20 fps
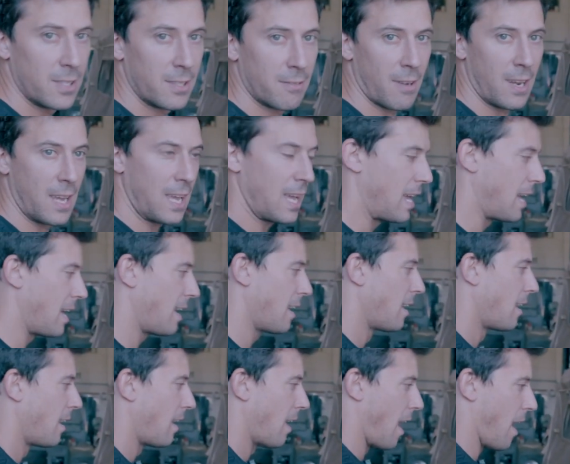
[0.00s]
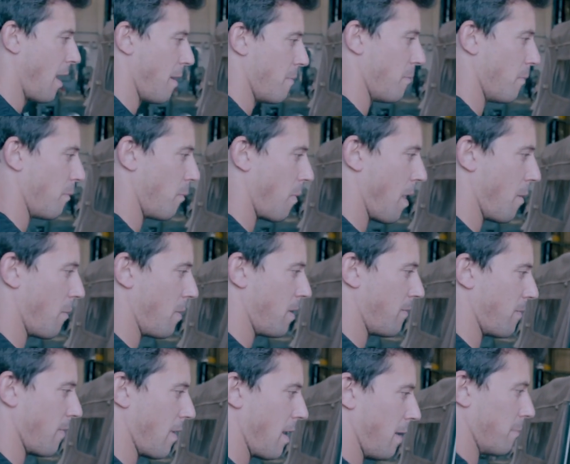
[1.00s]
3 here, where
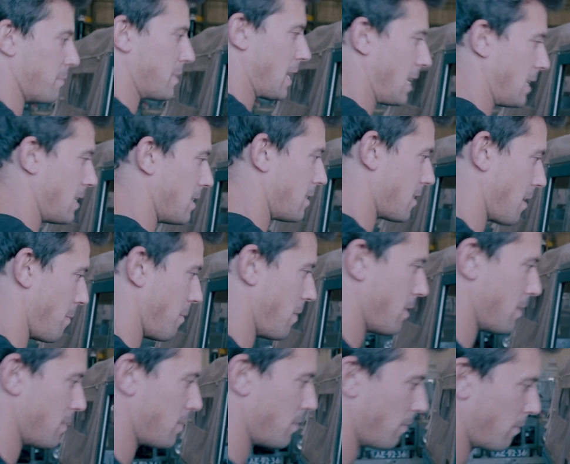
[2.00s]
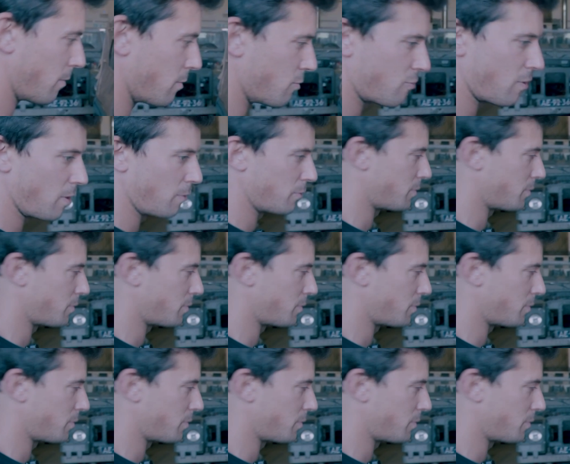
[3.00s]
we've updated some of the sort of control